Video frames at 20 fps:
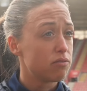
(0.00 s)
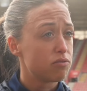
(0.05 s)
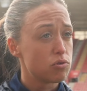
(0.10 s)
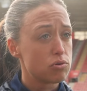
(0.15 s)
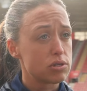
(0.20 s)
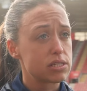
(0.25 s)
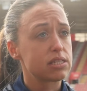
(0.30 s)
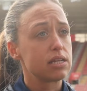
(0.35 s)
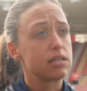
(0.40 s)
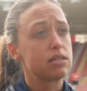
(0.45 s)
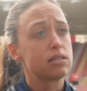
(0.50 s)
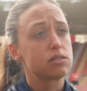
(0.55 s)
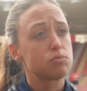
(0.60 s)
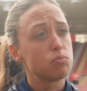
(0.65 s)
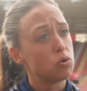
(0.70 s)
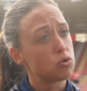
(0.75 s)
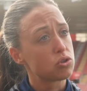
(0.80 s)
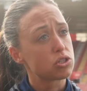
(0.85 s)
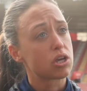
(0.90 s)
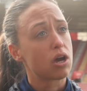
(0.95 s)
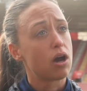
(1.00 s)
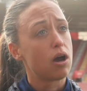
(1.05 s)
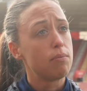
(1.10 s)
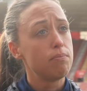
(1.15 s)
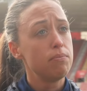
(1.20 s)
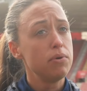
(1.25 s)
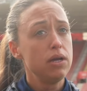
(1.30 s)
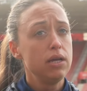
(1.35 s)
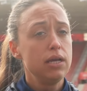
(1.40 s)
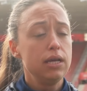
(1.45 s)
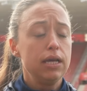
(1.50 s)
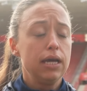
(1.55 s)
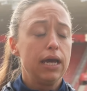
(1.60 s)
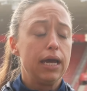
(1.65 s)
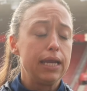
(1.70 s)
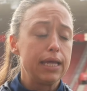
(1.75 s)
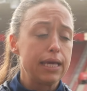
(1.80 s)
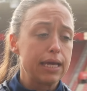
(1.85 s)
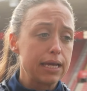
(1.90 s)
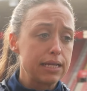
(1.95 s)
I've always said there's more to come,
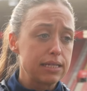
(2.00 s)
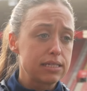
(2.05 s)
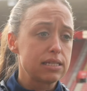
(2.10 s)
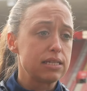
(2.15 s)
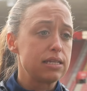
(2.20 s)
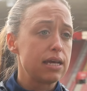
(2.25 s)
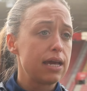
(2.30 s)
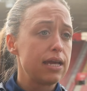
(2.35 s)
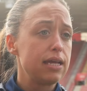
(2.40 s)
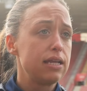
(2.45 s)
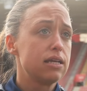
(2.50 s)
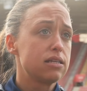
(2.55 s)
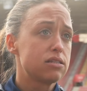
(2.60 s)
and again today,